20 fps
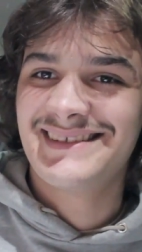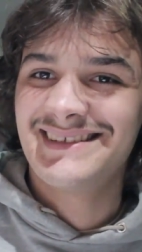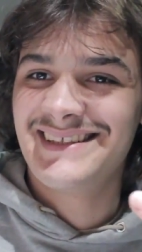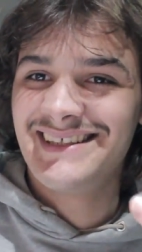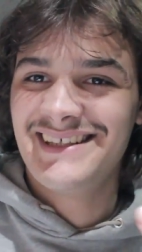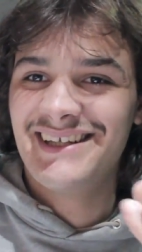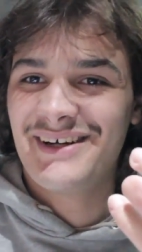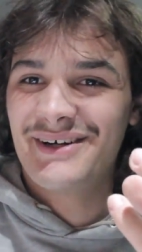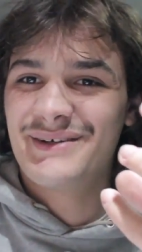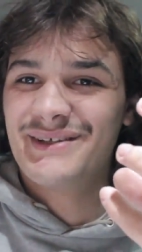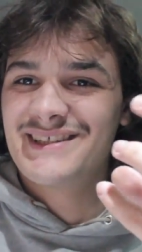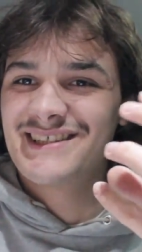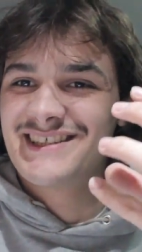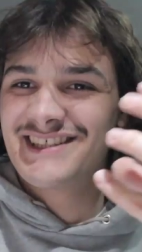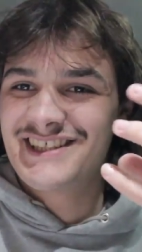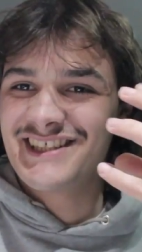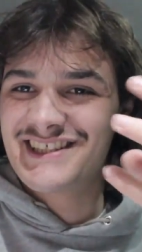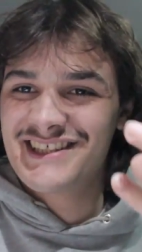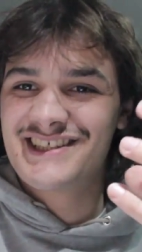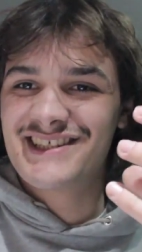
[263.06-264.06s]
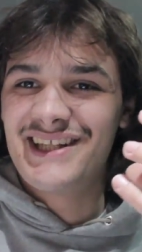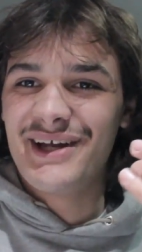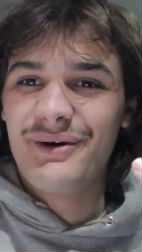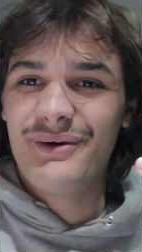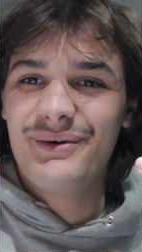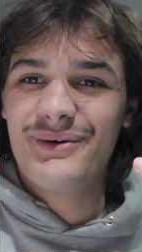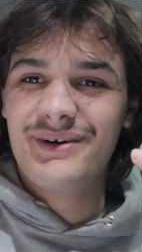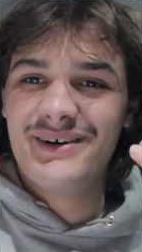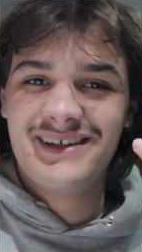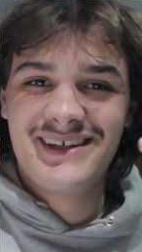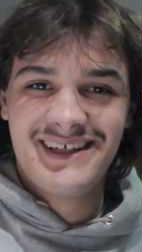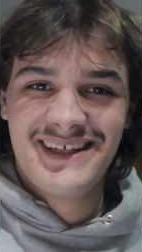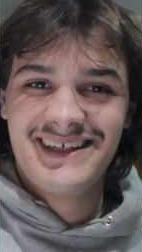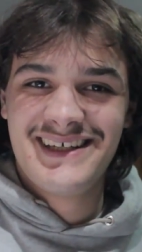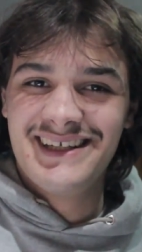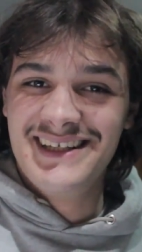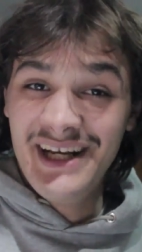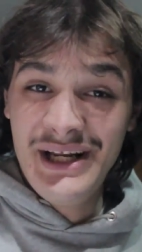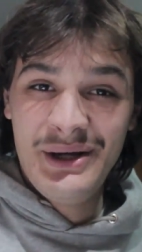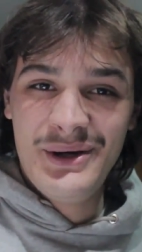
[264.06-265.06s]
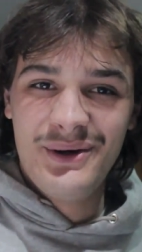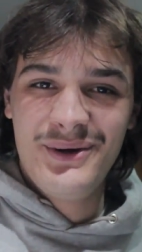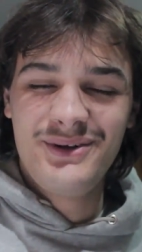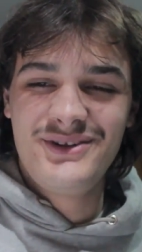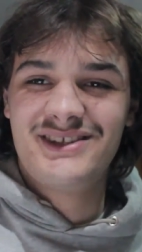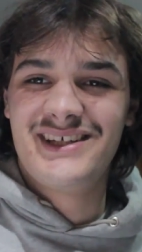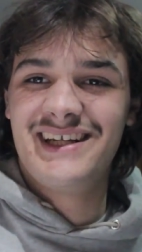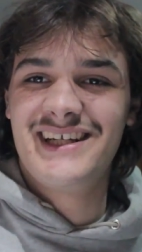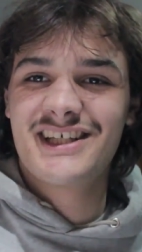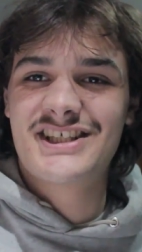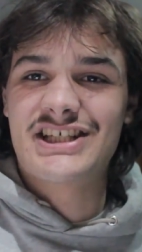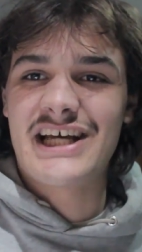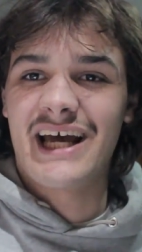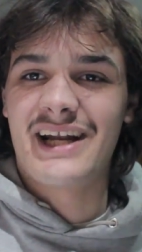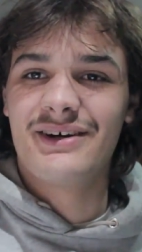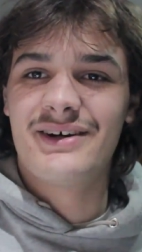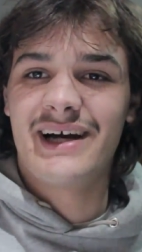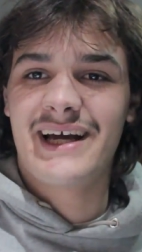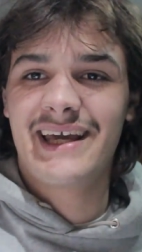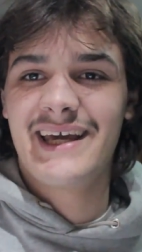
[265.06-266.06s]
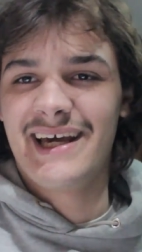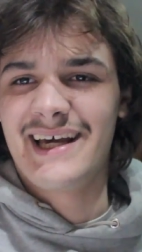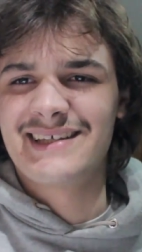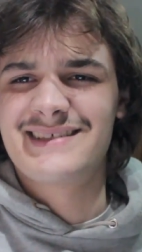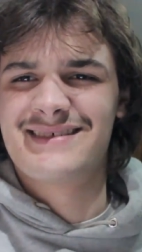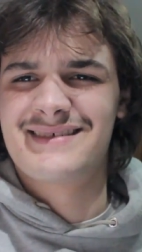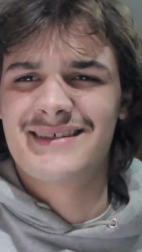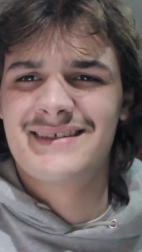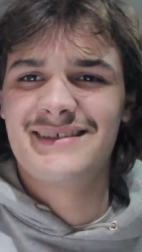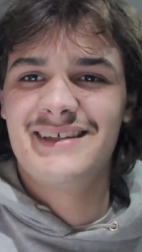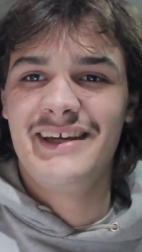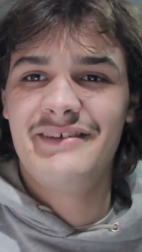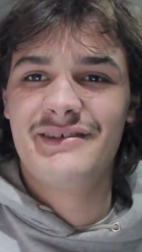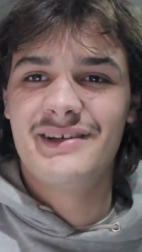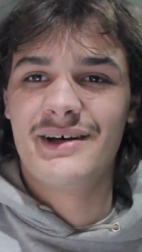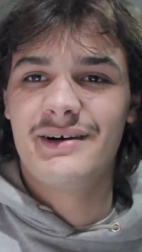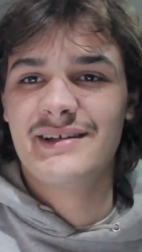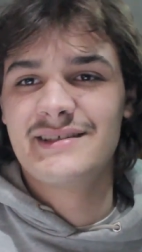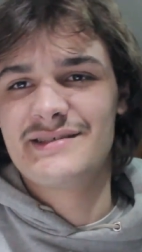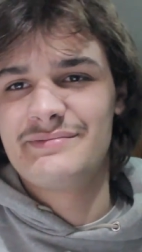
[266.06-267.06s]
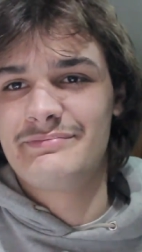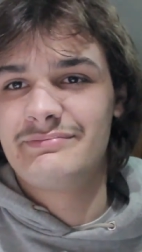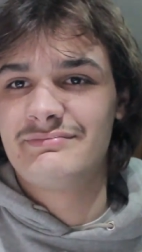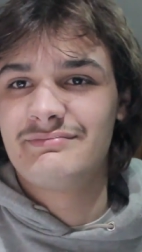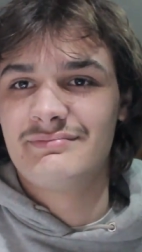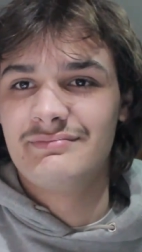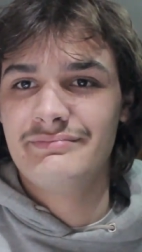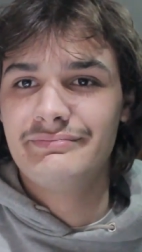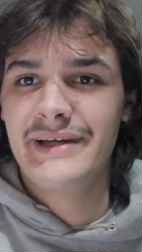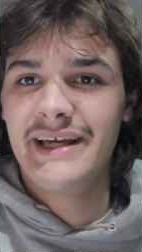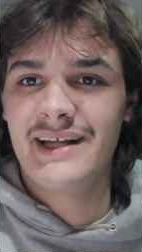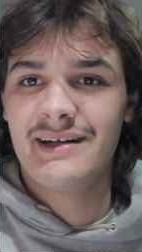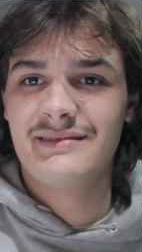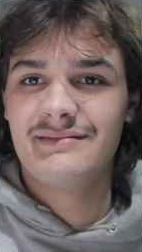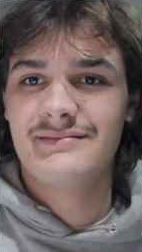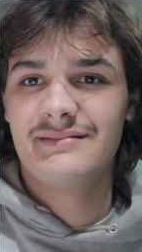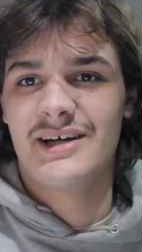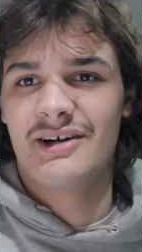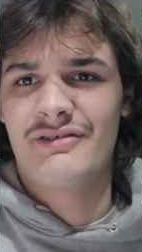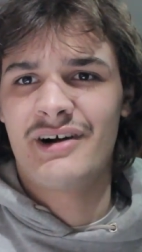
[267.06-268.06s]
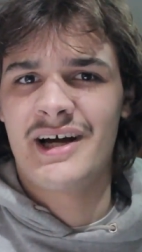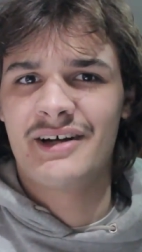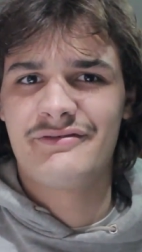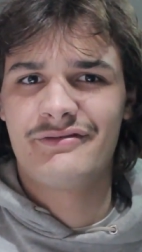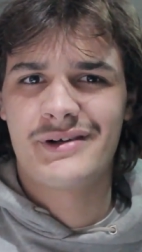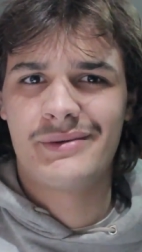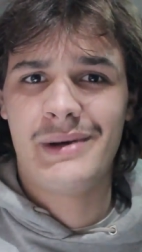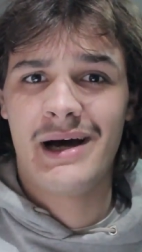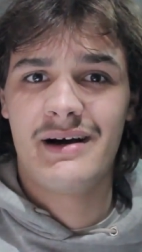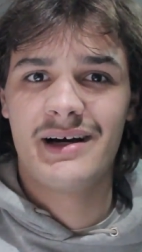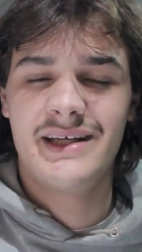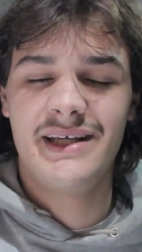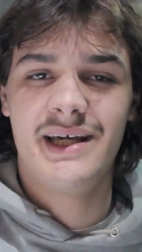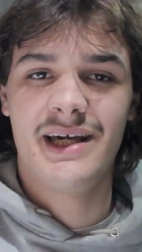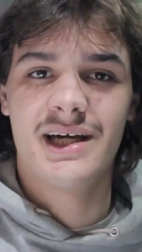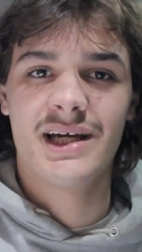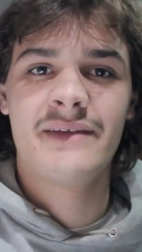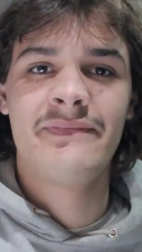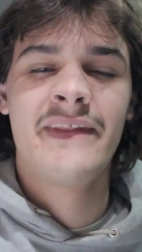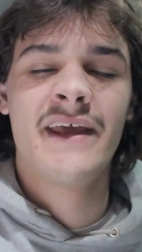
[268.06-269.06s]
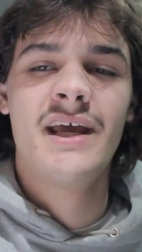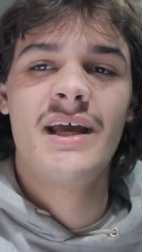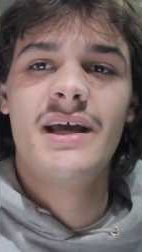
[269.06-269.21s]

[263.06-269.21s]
you know, it's just still new to this channel, I guess, even though it's been around for about a year.